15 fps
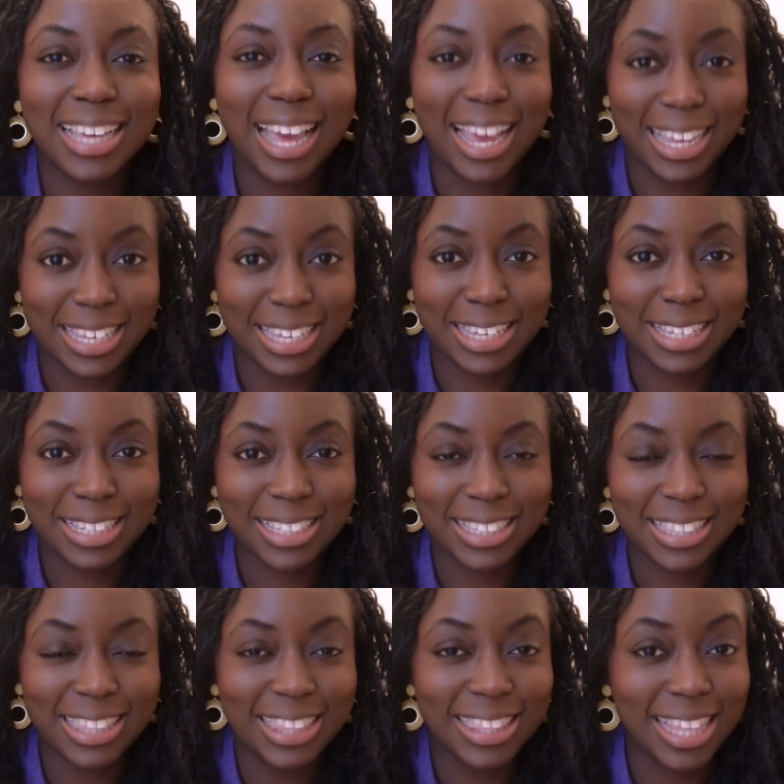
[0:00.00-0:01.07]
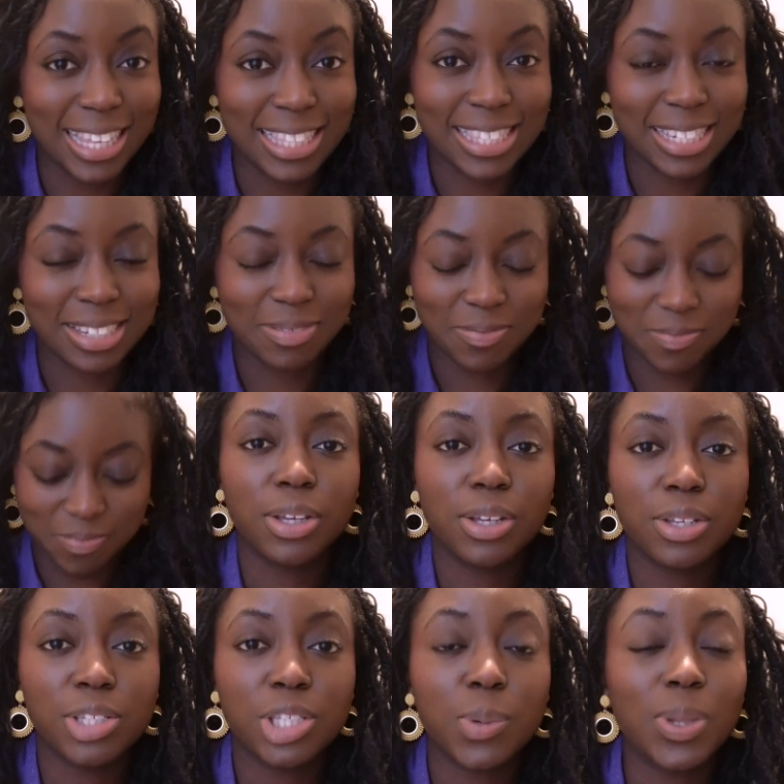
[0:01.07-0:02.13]
Anki. That's it.
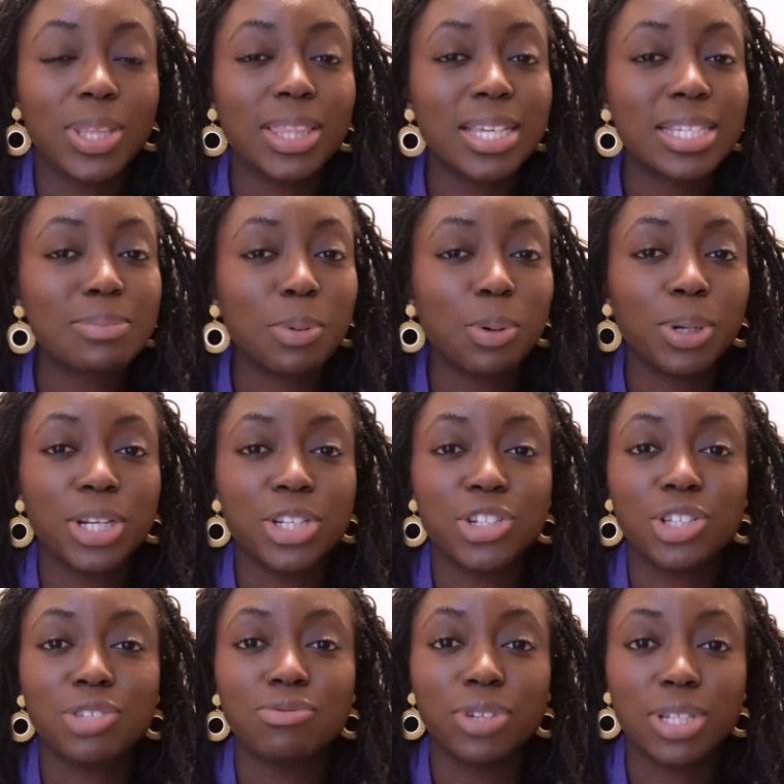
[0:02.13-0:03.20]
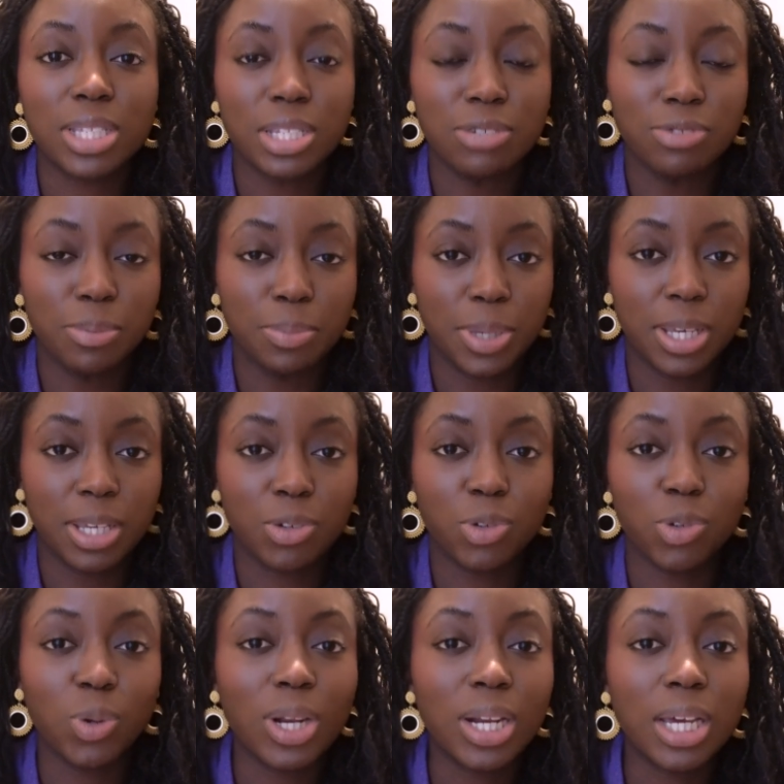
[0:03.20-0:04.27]
So at this point, it's just rinse and repeat. You're
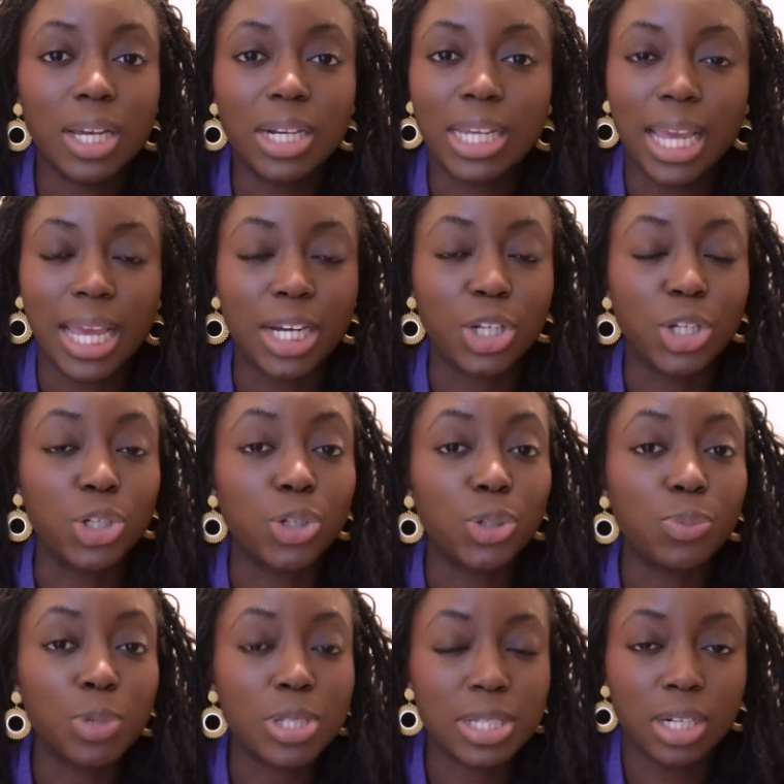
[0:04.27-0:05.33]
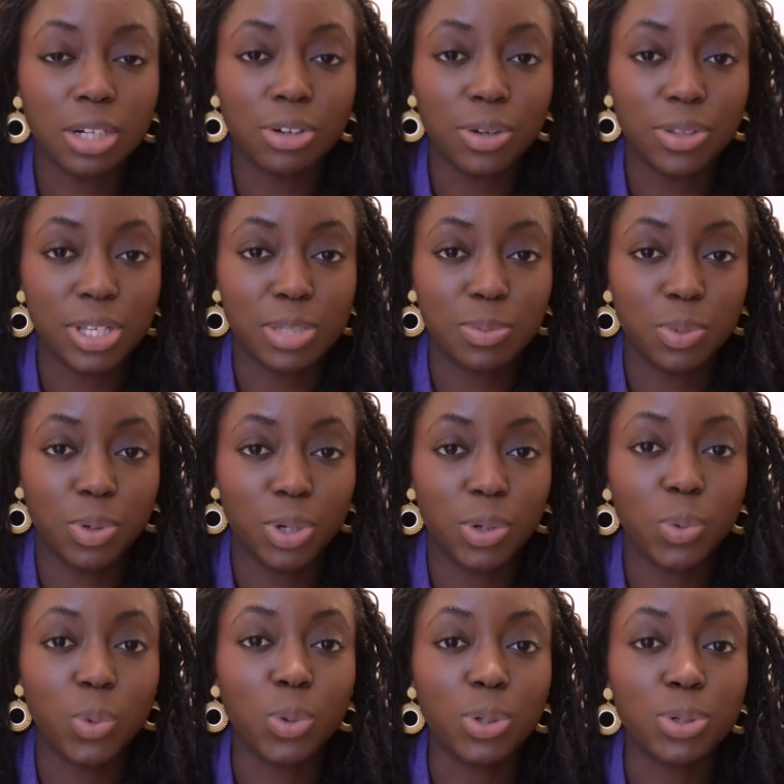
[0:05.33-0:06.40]
not learning any new material at this
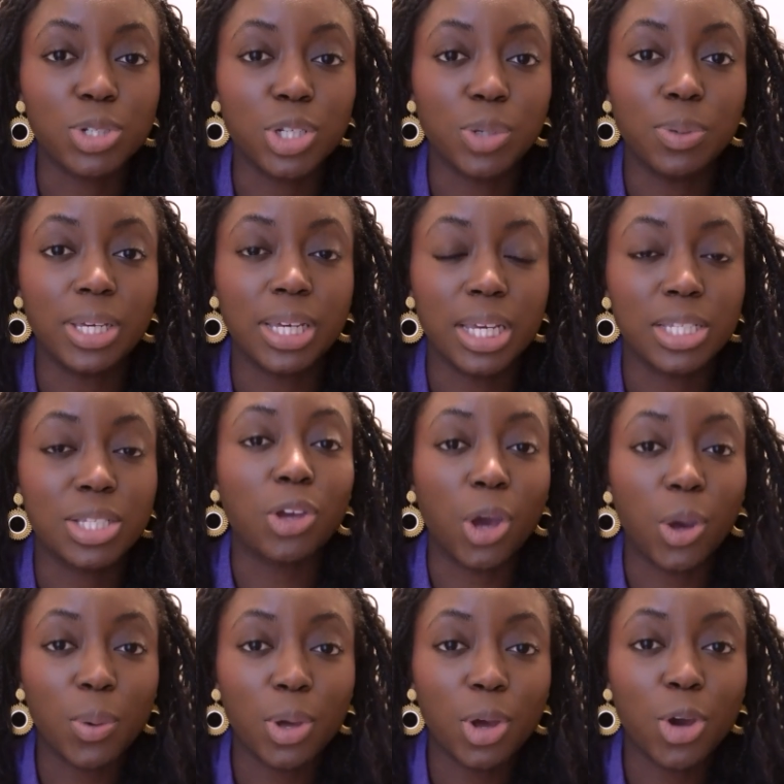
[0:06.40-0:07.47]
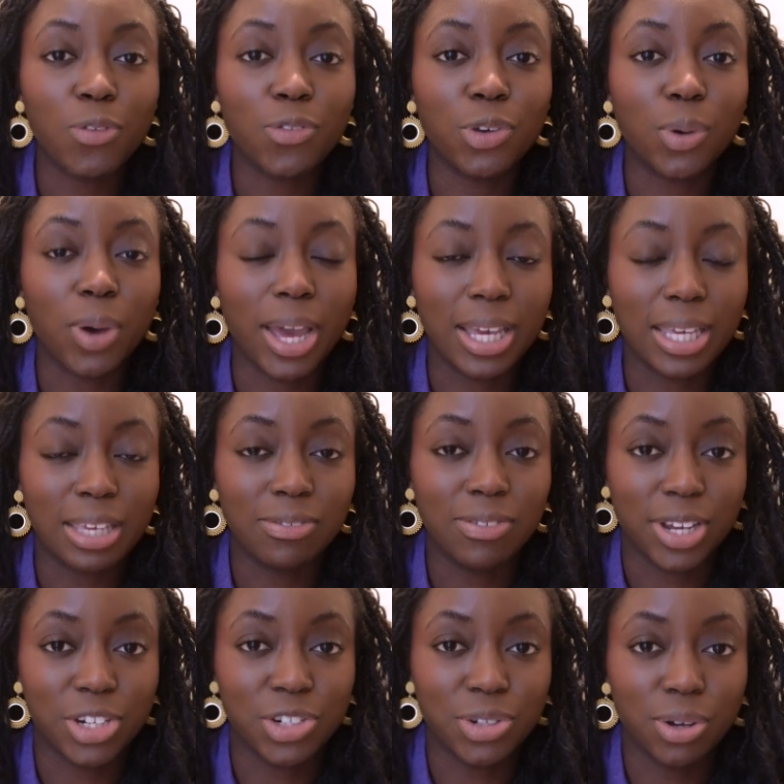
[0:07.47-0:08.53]
point. All you're doing is going over your Anki
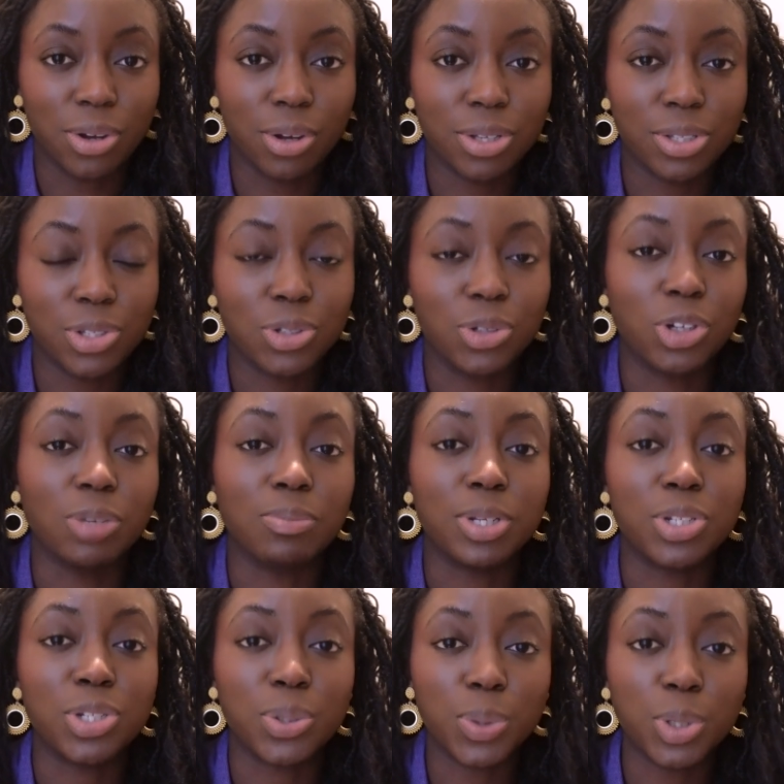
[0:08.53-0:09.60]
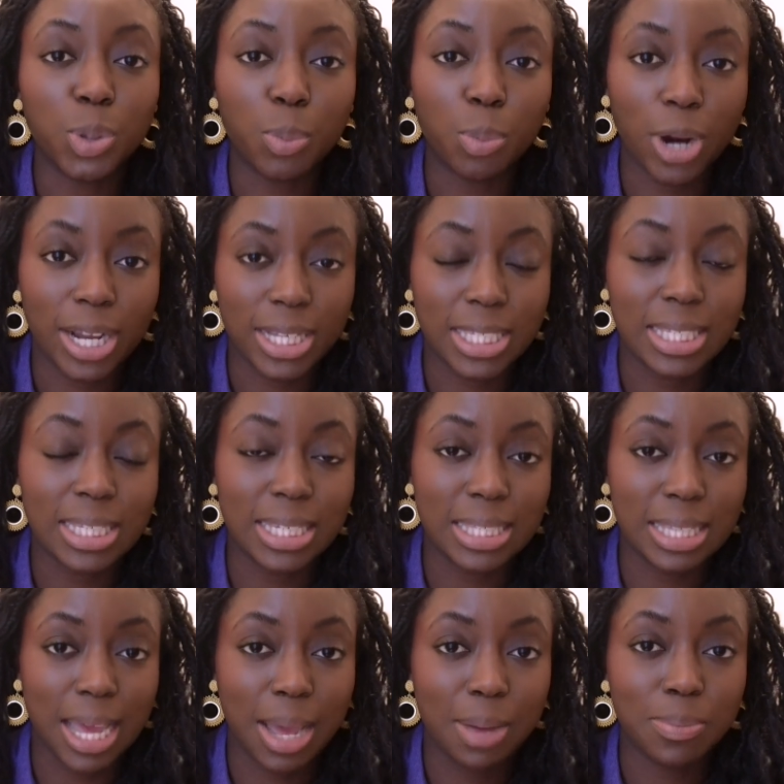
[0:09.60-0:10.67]
flashcards. You're going to be doing your practice
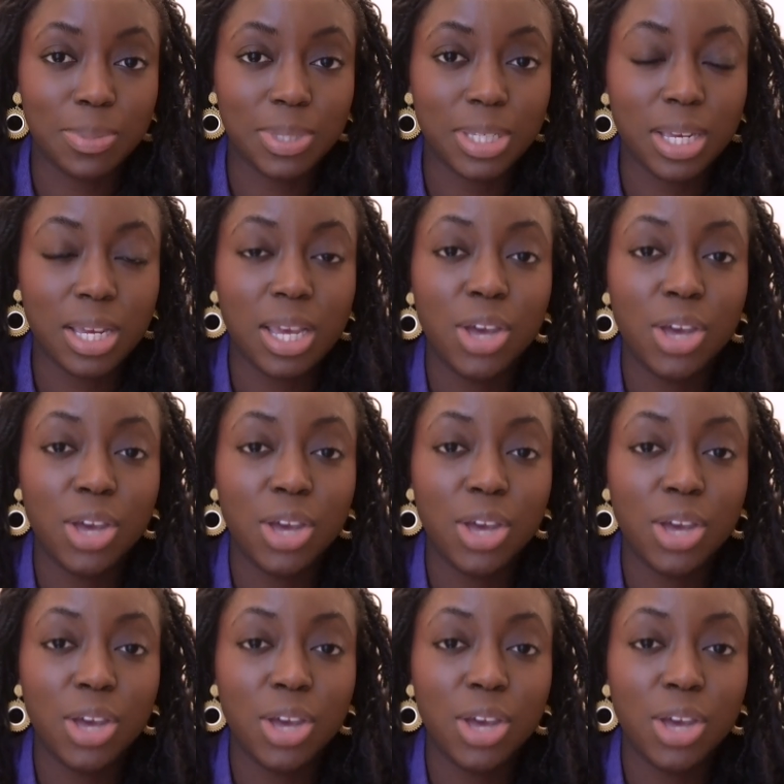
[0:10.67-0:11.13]
exams.